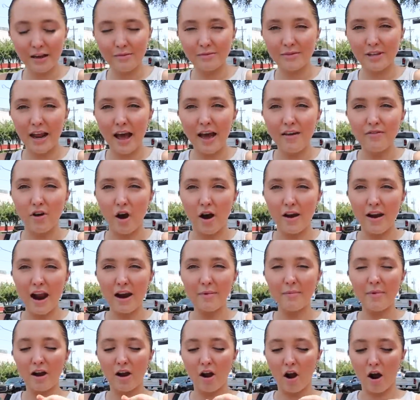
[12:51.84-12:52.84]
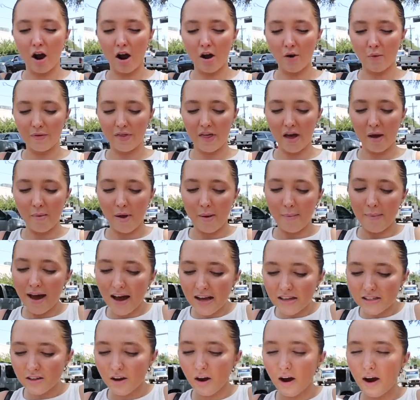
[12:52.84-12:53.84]
time today I've gone out of my car without my
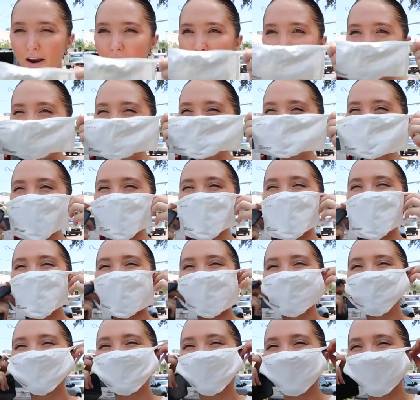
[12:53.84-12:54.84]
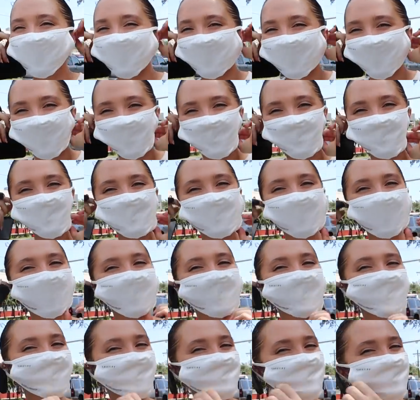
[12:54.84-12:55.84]
mask on. I always put it on in the car.
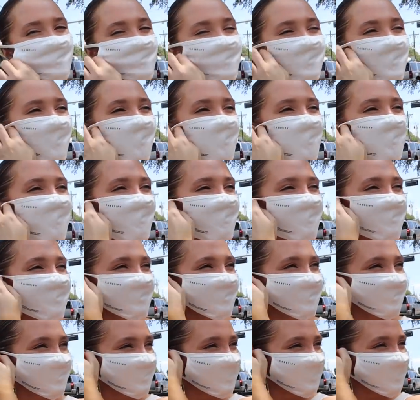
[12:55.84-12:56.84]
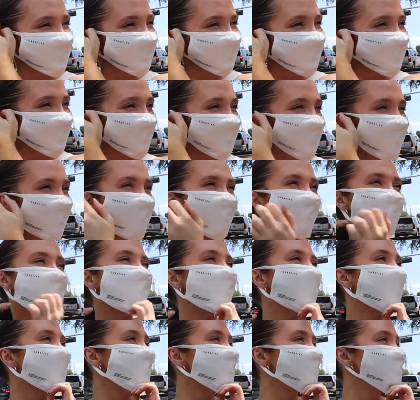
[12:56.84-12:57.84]
I don't know what's up with that.
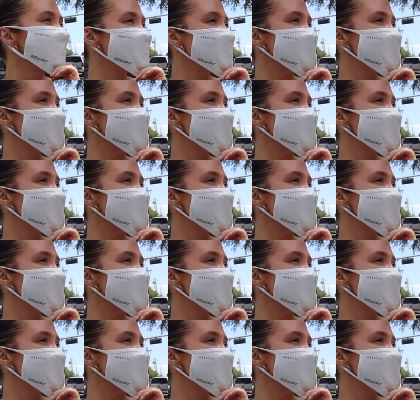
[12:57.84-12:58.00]
Anyways,